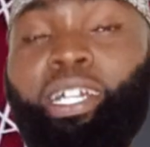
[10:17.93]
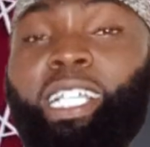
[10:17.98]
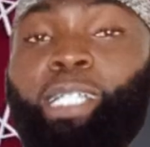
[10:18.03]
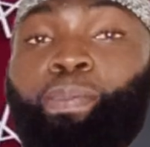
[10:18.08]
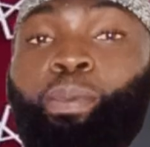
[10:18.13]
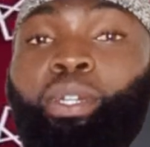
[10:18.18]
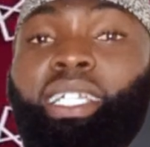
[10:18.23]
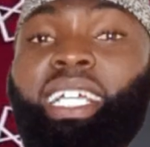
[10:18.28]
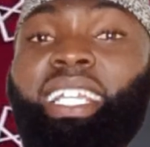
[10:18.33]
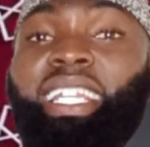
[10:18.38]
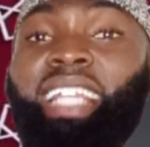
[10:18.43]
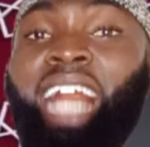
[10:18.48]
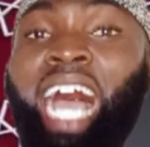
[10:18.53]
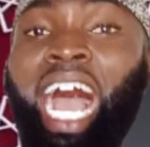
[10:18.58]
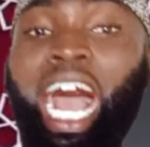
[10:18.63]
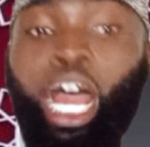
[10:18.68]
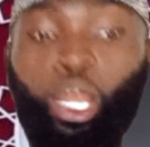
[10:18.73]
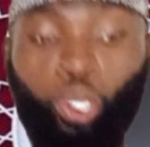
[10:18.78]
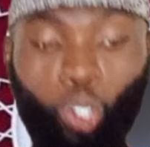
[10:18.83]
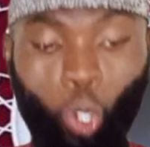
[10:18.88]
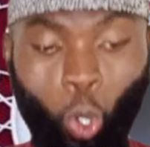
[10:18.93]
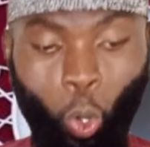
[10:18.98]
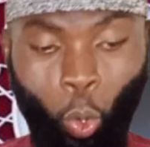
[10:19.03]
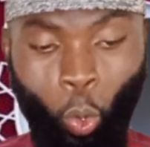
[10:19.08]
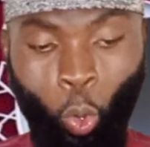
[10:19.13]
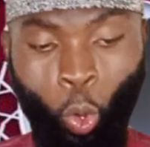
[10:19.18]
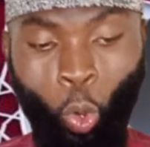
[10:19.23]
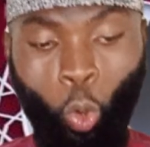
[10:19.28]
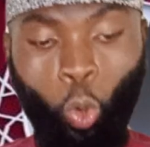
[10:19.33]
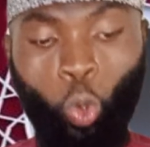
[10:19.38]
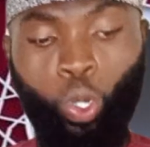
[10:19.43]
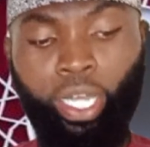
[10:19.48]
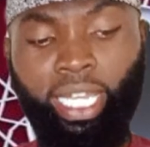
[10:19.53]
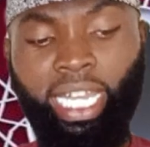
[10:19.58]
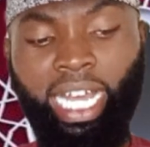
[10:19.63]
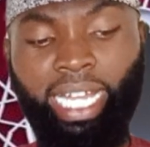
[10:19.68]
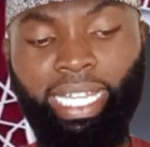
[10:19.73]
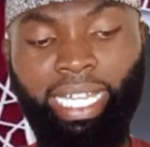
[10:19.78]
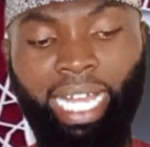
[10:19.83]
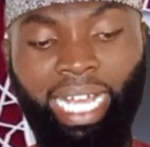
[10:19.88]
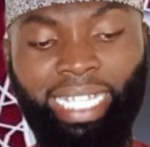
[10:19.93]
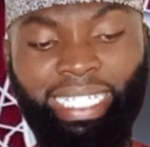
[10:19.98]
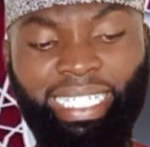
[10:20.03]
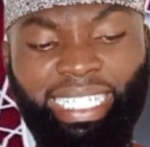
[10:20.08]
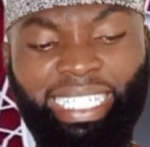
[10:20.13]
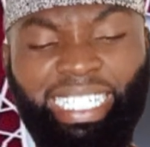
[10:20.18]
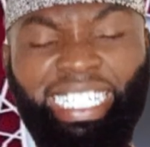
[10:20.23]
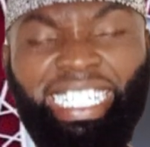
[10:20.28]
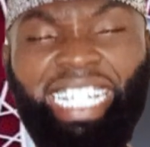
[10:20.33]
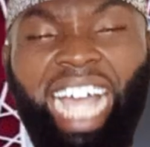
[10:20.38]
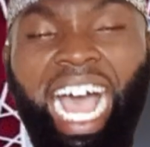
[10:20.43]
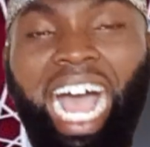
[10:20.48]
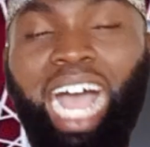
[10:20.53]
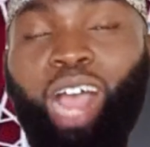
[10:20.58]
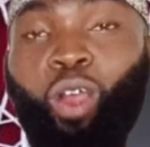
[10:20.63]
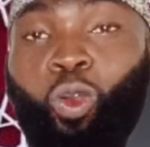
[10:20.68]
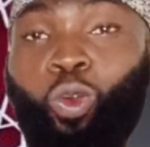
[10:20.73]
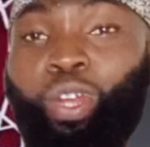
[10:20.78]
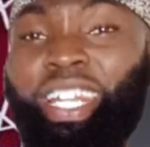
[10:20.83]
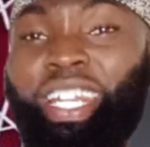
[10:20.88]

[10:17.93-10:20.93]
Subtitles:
responded, La, no, hunna lasna.